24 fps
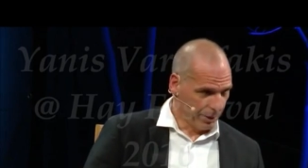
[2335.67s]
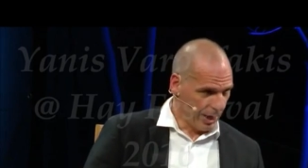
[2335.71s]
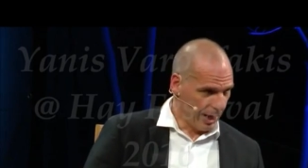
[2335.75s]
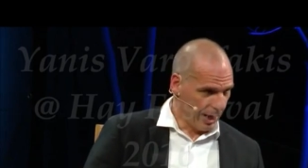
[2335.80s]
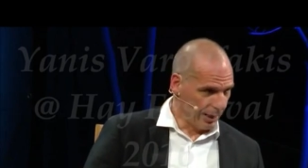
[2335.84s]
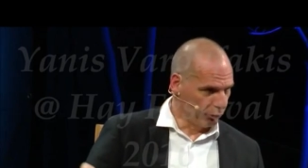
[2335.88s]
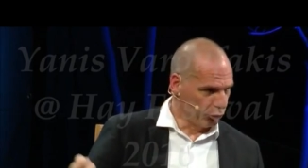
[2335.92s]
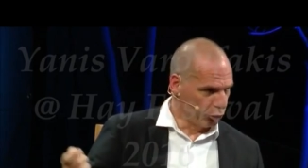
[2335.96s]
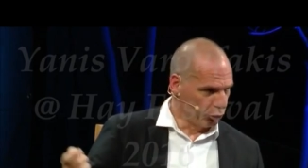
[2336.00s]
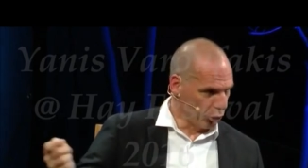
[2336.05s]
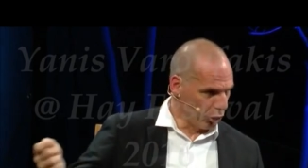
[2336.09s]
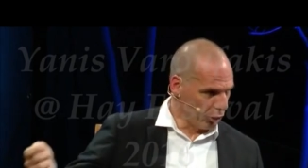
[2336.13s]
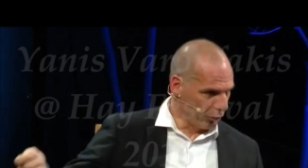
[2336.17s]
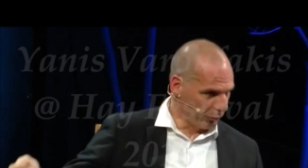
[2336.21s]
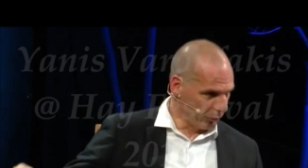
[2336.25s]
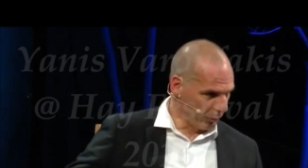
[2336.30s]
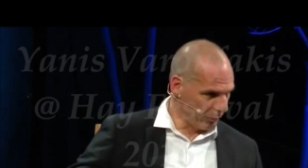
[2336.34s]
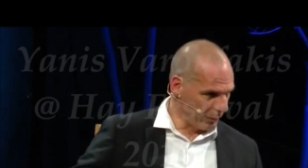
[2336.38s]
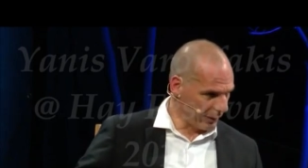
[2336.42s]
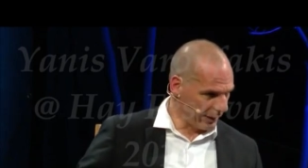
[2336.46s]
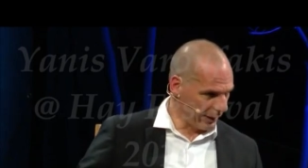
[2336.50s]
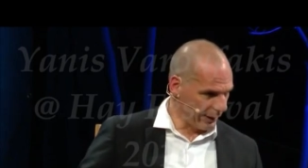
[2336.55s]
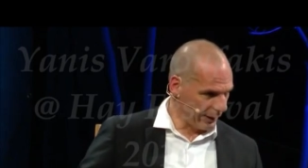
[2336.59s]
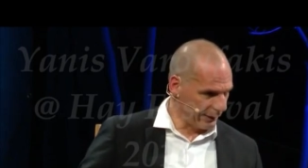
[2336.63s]
and draw
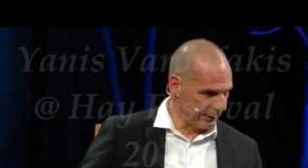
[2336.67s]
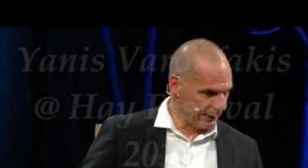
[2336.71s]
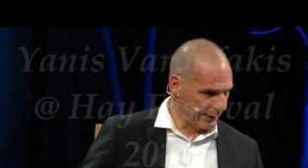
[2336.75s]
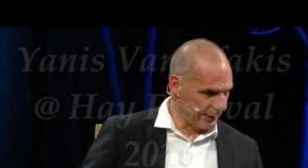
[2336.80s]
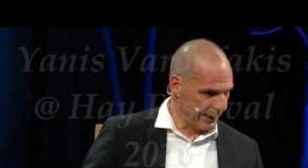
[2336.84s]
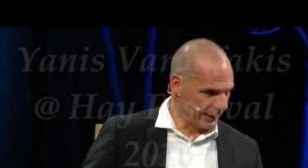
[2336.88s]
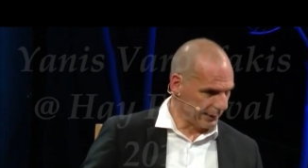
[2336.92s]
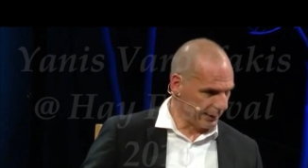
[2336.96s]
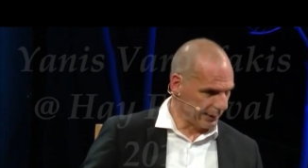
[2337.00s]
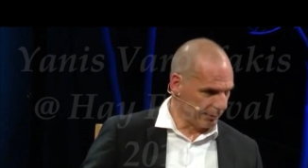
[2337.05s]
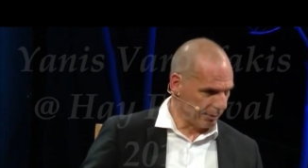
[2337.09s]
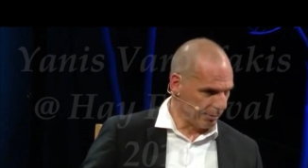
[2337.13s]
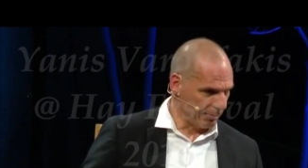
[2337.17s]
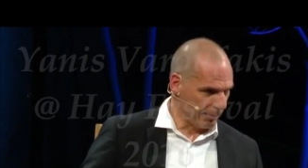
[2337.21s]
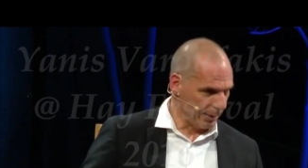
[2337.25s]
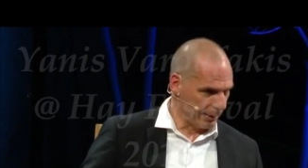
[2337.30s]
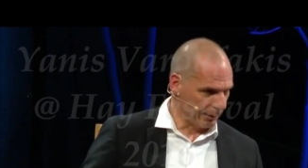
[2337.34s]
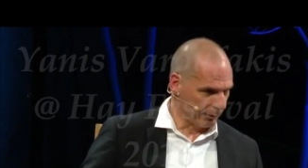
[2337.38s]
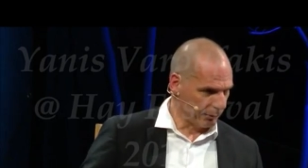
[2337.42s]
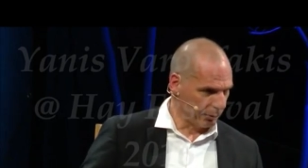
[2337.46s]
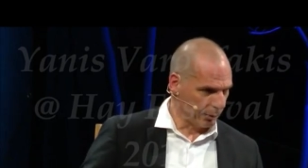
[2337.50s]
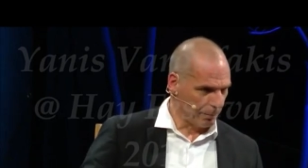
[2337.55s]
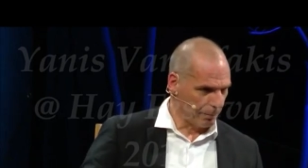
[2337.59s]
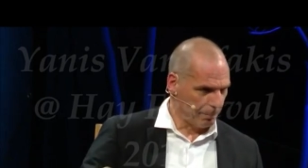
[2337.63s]
from the credit card every
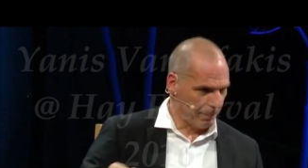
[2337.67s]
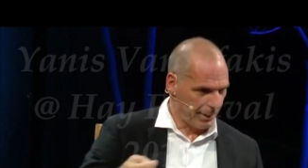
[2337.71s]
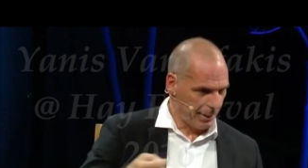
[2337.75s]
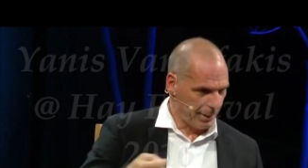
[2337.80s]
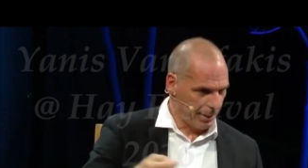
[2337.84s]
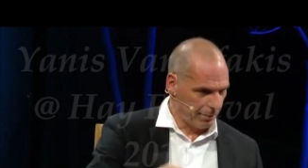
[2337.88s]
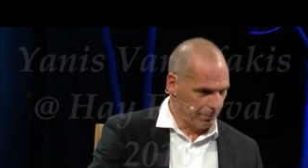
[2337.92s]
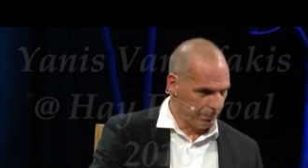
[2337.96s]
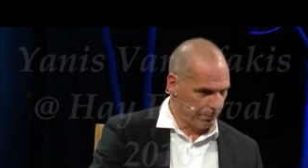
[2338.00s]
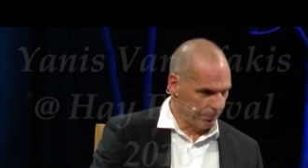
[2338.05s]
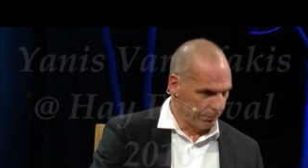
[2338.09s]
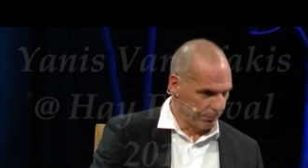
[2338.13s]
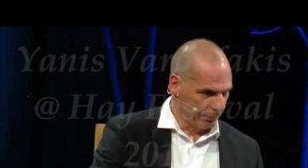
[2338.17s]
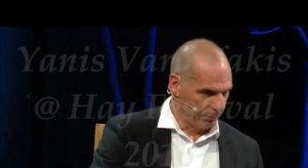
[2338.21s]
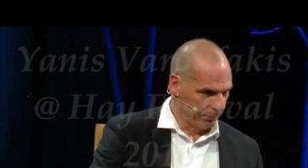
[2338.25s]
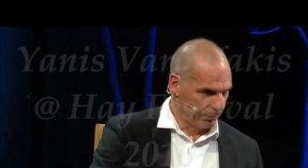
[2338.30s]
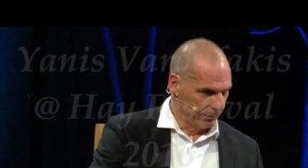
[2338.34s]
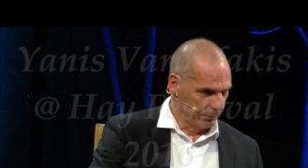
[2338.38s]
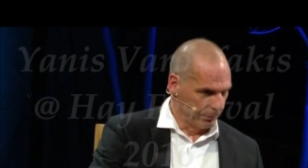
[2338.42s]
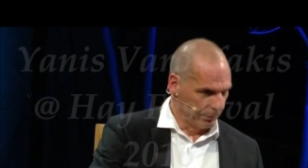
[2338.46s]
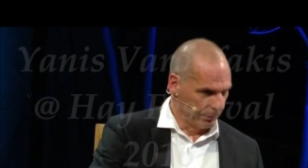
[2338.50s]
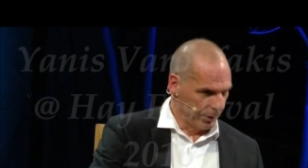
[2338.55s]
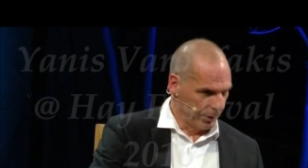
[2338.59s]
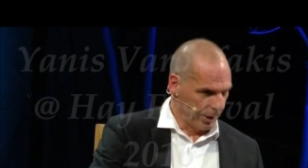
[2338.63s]
month to repay our,
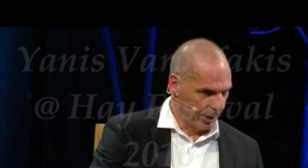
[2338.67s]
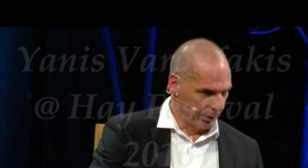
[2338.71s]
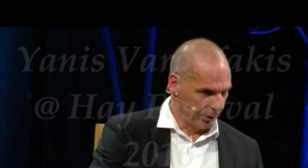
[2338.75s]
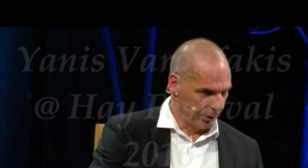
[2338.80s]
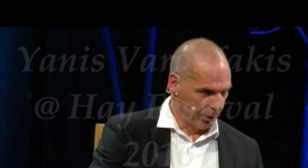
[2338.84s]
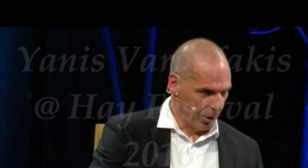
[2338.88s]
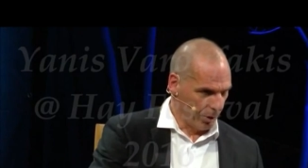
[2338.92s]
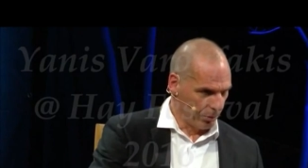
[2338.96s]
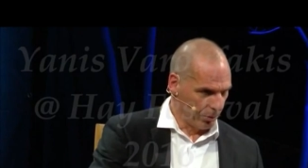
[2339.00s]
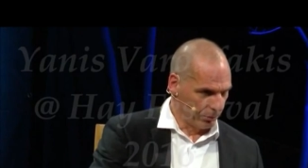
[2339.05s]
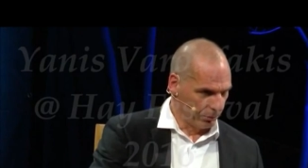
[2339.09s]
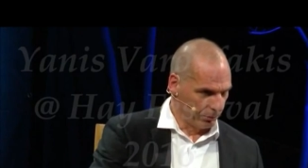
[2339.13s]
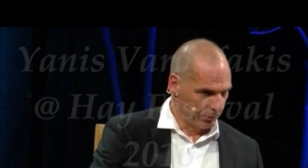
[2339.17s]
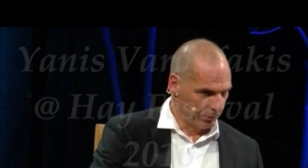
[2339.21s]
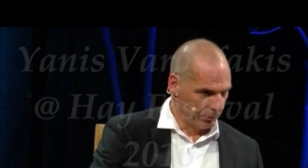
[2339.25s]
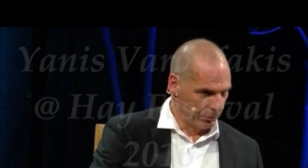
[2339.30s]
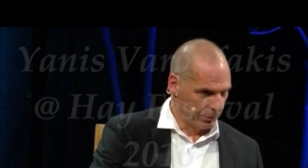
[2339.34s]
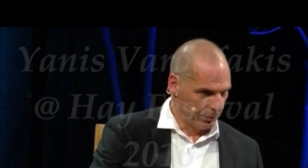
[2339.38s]
our loan?